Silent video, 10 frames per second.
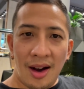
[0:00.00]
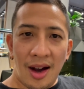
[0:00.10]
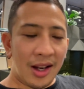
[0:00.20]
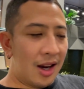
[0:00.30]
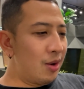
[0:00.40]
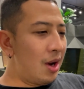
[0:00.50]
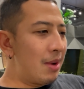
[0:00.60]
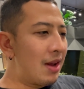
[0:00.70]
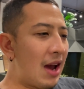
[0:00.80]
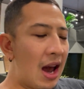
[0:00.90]
I can't quite
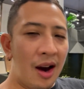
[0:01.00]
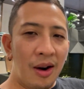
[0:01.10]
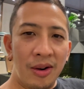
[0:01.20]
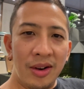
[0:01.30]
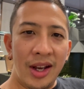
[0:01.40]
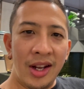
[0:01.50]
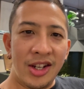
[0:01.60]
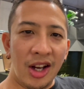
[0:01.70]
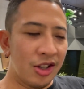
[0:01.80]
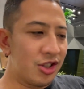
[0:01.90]
believe how
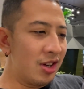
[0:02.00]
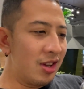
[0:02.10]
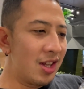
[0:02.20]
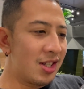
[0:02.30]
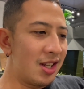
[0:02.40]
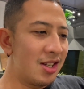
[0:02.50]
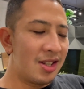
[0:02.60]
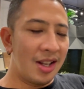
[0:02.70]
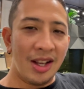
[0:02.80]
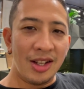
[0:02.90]
indulgent this is.
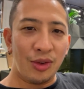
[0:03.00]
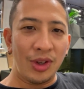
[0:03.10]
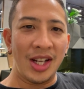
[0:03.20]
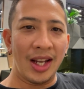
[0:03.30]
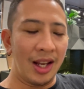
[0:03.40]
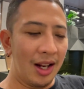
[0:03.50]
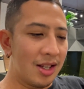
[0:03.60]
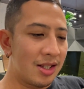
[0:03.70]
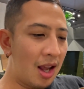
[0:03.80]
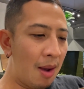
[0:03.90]
It's ridiculous.
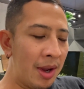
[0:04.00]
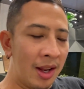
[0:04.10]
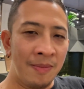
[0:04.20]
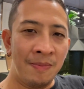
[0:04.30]
I mean,